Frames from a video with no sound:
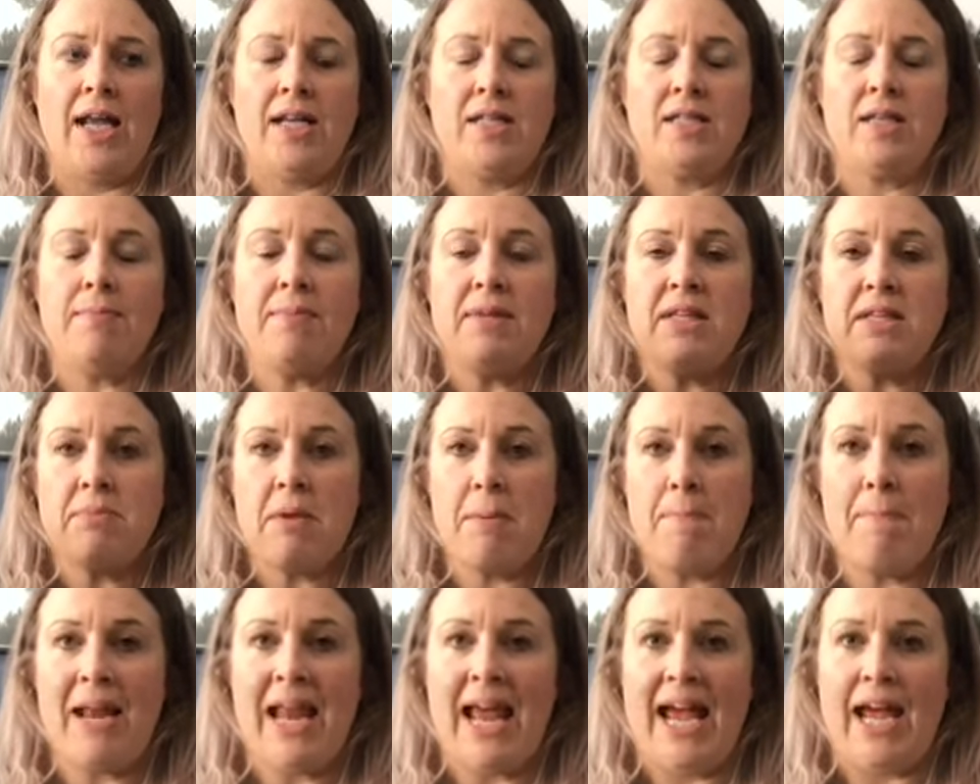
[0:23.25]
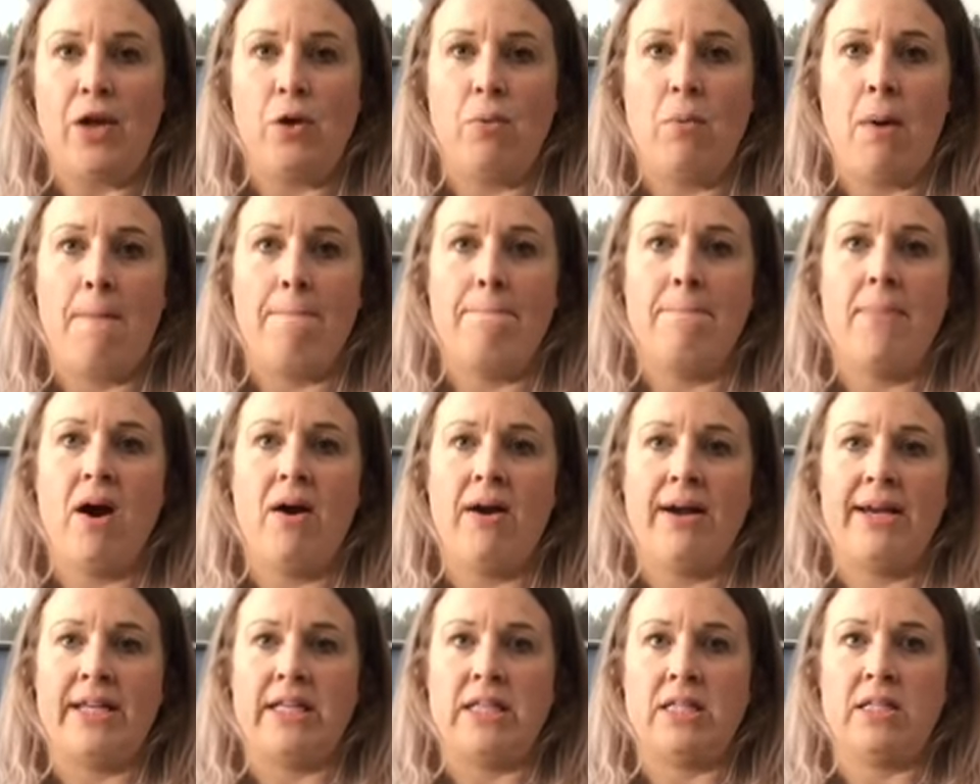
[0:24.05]
Something's been playing on my
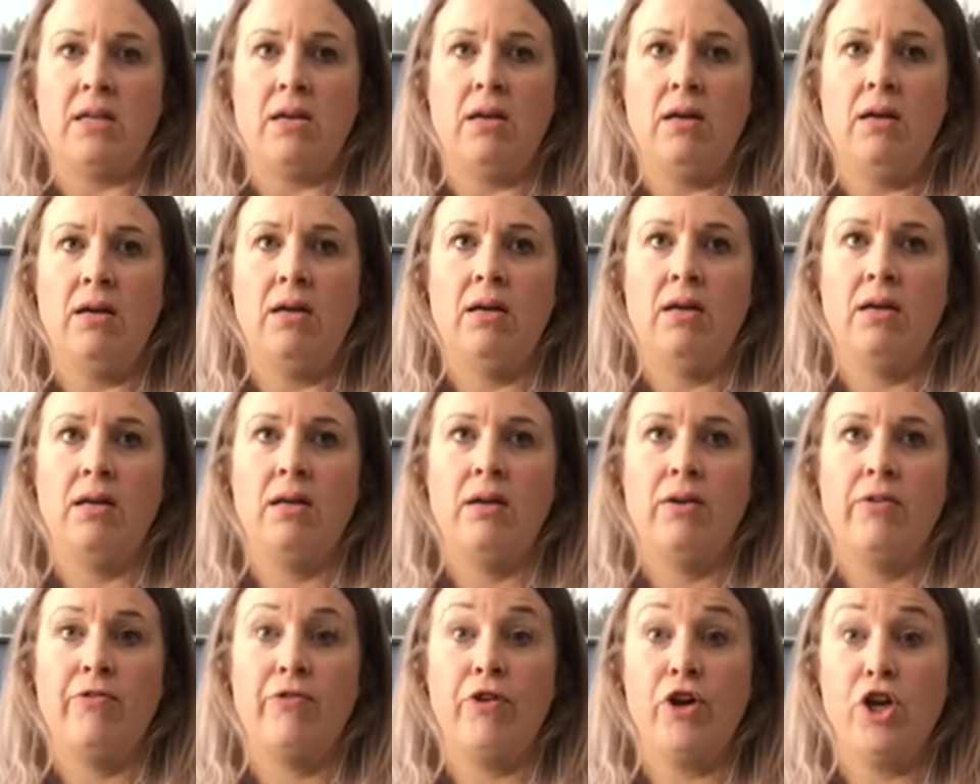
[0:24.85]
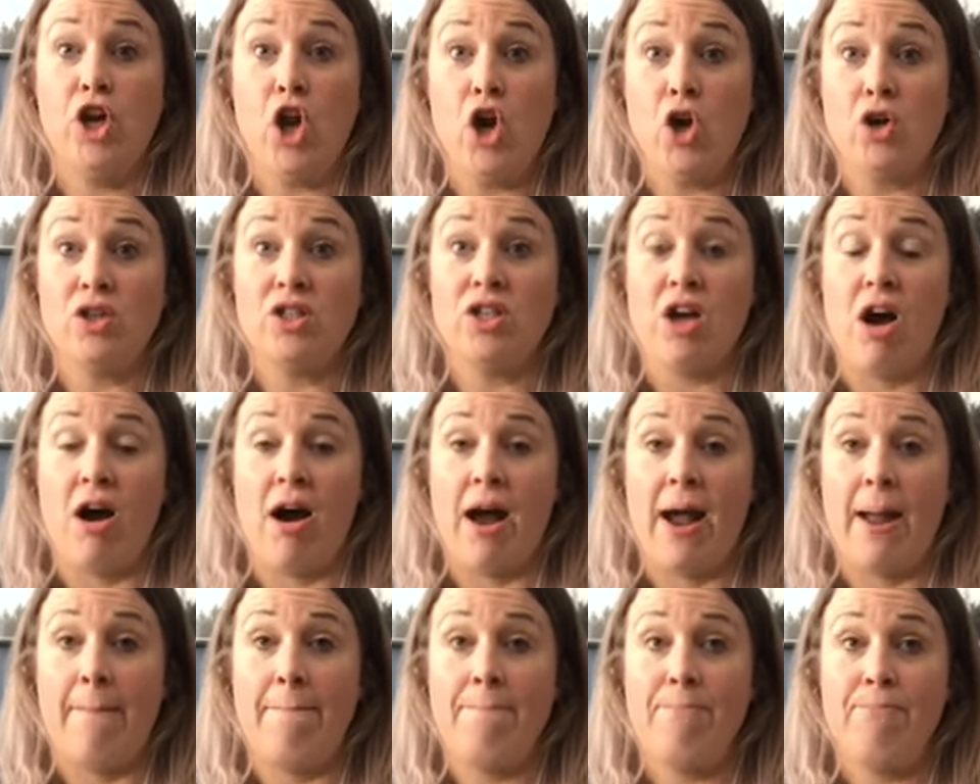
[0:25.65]
mind for a long
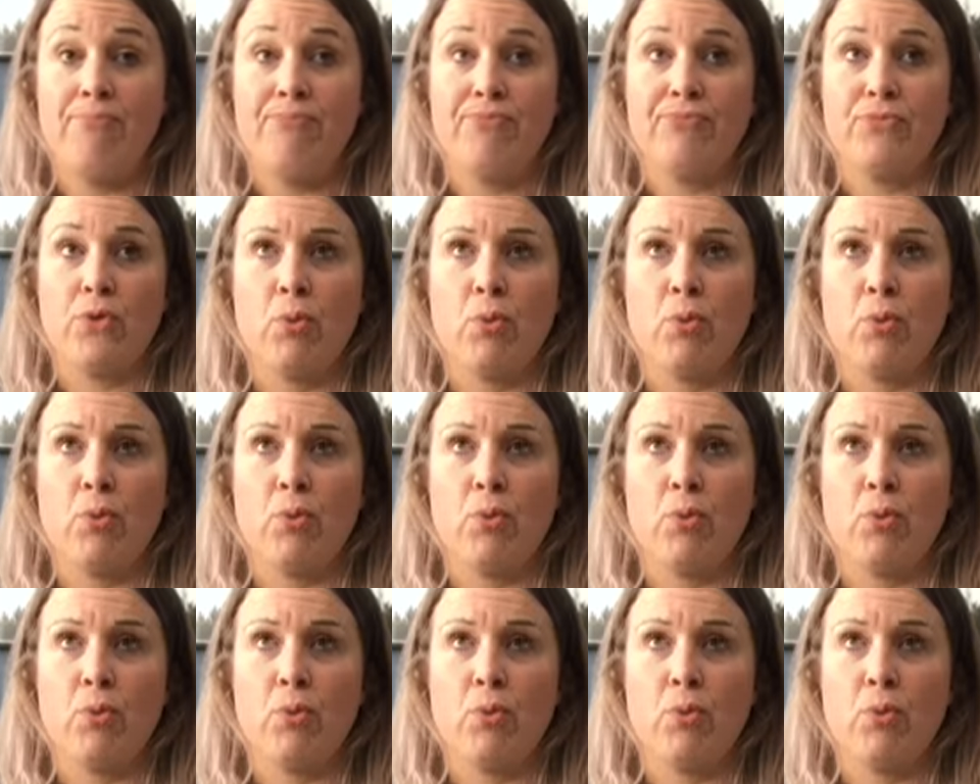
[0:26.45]
time,